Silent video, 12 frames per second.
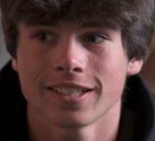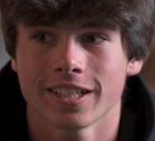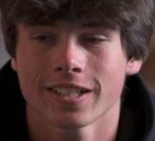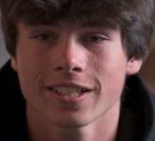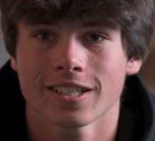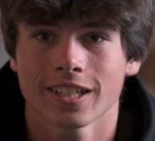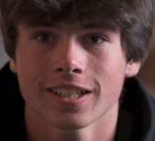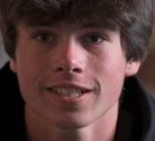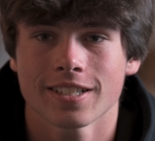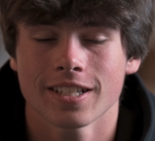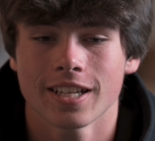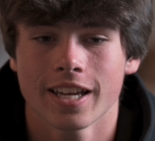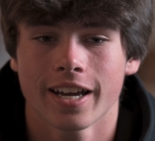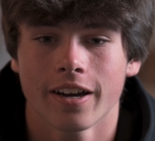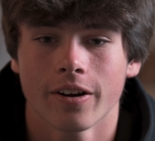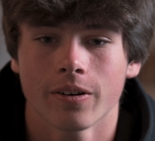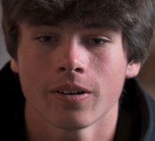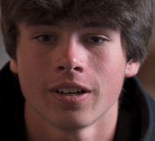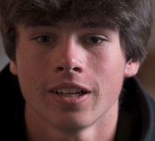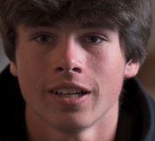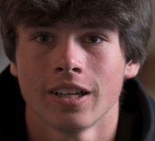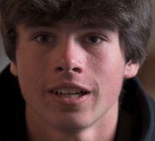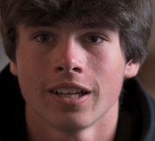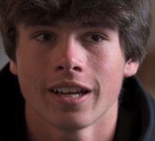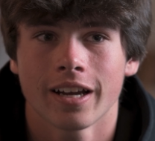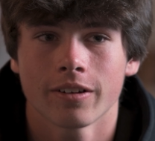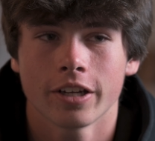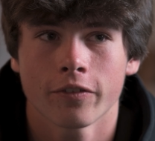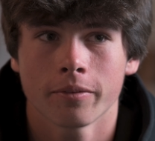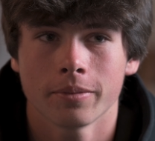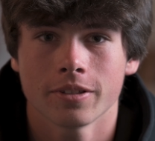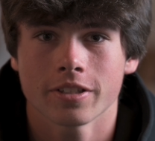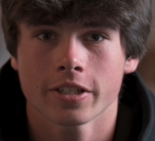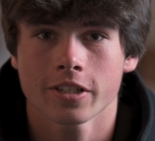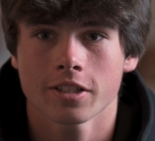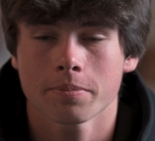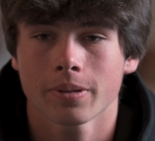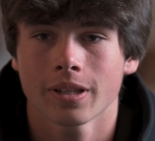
It's interesting to see how how different musicians